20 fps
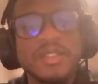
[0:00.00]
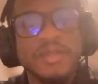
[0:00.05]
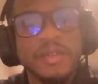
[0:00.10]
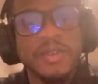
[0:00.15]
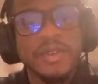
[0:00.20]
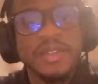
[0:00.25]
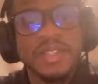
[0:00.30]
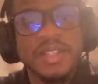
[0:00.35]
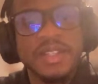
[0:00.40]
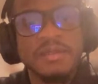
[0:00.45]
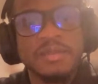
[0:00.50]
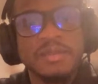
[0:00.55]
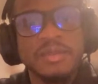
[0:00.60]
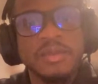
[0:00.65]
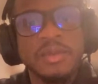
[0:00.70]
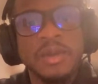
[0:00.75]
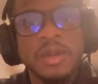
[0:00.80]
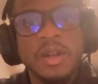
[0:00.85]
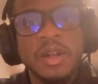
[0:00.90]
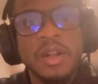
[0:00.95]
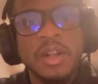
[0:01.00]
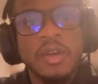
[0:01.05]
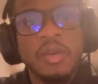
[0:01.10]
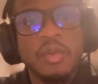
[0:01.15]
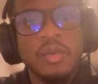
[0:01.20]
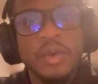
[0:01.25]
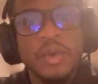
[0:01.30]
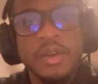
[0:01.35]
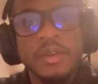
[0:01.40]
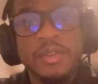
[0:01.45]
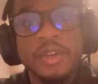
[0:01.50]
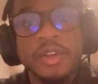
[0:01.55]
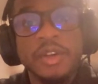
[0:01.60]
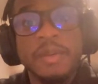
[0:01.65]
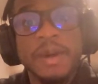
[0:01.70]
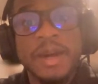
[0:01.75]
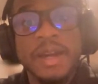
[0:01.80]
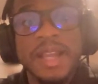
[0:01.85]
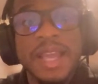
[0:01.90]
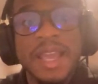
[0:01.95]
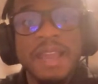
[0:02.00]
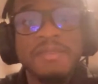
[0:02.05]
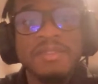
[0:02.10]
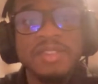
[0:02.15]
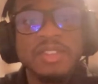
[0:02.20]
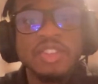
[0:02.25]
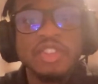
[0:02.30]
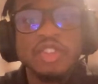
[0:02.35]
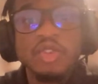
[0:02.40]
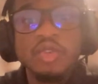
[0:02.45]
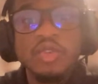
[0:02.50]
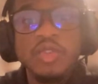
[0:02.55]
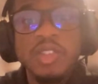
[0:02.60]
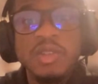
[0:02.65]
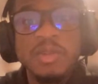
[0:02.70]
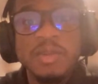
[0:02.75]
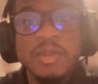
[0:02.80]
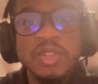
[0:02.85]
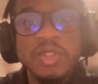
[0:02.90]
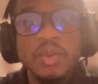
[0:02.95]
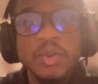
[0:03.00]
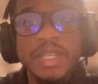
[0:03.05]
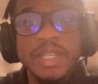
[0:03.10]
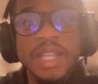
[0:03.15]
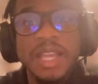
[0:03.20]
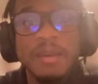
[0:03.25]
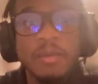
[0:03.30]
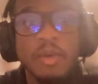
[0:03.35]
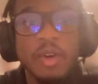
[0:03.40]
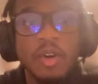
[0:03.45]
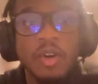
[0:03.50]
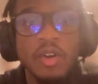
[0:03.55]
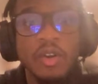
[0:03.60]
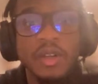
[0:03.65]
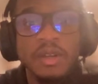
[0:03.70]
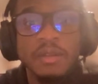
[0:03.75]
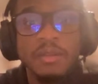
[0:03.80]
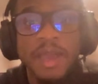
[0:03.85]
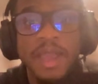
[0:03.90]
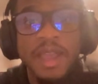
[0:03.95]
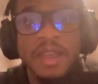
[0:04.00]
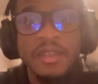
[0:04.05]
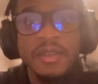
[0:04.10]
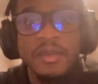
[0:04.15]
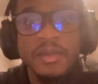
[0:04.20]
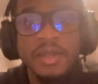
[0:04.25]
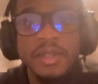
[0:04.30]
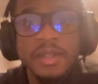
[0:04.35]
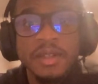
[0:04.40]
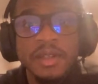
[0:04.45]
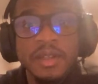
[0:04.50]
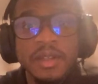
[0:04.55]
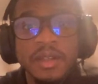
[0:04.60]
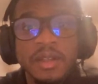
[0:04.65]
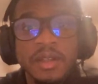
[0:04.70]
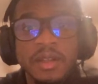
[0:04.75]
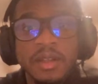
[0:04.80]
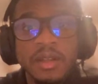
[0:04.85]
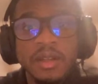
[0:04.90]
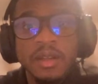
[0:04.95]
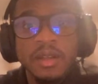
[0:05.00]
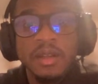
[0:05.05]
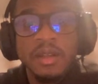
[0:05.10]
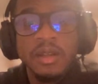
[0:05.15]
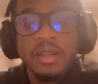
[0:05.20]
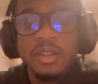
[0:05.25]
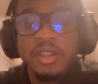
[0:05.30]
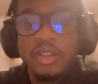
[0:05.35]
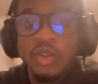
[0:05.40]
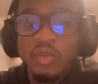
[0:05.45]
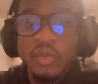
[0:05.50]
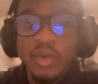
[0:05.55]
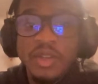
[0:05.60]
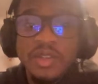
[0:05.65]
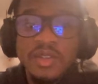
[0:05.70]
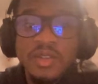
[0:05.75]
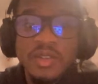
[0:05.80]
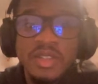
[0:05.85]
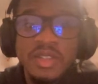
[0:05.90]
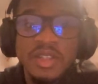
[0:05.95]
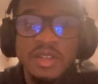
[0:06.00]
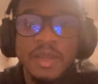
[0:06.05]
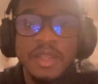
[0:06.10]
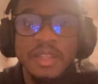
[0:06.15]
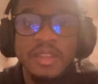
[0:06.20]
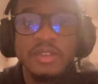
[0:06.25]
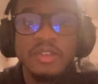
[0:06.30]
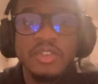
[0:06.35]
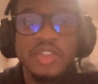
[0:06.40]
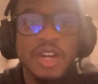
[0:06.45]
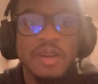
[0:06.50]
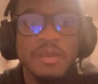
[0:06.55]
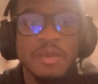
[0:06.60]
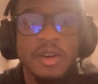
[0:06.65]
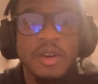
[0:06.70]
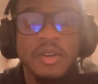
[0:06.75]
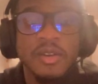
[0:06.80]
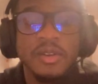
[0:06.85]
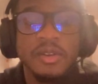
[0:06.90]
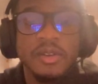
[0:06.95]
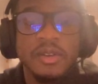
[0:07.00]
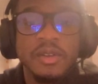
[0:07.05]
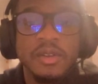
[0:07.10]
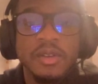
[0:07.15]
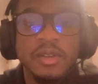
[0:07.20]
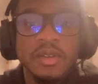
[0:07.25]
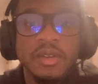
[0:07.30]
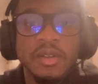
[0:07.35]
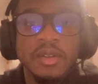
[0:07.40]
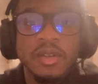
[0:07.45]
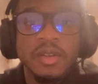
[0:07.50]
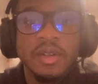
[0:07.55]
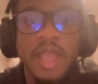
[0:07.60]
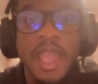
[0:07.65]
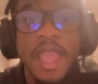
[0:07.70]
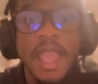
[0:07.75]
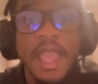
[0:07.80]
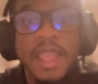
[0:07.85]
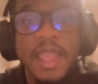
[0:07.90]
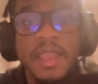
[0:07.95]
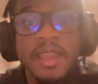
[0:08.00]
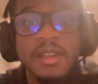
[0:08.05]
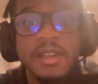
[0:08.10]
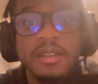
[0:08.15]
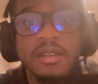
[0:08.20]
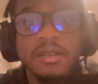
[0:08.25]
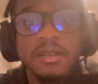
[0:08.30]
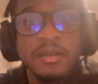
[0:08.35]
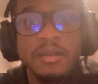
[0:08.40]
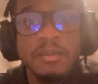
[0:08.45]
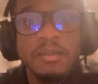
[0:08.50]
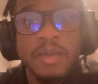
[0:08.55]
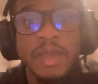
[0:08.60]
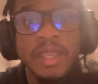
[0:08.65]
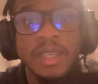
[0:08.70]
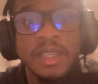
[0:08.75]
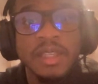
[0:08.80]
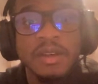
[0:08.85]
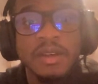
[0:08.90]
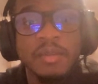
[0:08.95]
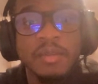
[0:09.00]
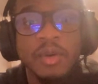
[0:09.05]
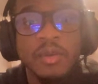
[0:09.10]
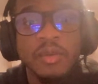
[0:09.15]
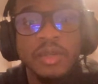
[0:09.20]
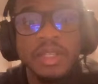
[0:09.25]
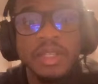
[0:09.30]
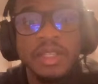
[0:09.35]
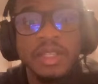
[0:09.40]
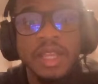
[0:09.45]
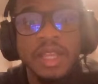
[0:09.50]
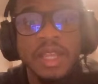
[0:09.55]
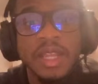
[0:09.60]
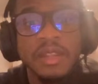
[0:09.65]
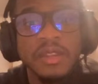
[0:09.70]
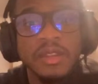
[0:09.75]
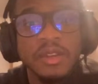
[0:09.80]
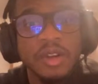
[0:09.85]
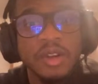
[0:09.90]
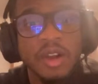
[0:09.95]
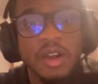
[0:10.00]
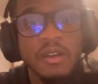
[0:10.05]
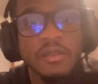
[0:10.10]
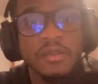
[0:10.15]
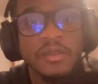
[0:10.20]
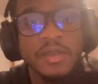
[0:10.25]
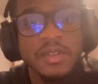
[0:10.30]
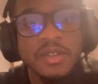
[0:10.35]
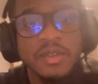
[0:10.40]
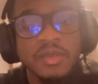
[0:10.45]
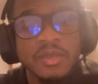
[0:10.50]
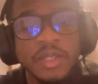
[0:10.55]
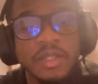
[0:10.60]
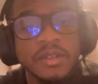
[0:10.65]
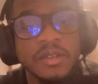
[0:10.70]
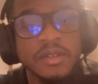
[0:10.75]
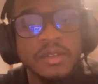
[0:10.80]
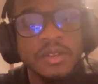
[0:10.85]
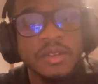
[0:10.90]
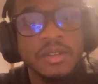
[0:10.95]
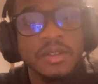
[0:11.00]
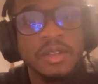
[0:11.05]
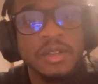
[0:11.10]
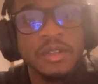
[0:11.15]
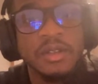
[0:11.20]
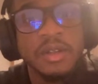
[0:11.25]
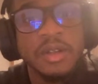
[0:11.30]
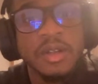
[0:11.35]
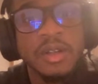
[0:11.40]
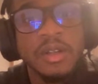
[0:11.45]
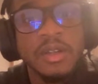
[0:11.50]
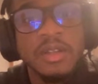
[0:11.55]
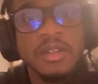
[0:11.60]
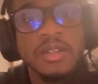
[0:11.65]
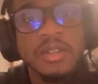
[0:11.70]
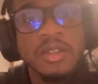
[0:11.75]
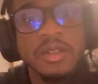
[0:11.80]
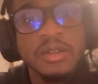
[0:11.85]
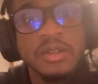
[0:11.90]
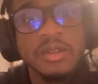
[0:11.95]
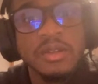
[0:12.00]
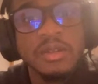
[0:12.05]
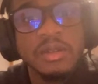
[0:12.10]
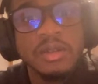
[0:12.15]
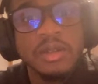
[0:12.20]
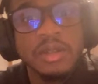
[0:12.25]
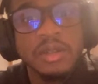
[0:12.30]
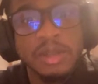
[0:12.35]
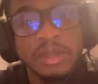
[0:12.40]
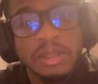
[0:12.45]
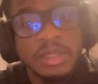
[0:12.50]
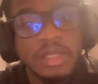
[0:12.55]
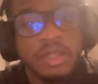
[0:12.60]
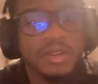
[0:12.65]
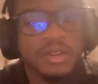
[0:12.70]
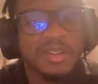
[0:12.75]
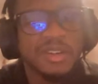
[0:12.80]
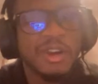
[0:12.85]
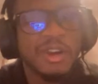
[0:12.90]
for example, where they're about to have to choose between Nemhard and Matherin, the Wizards could make their job harder and make an opponent in their conference weaker. So they're gonna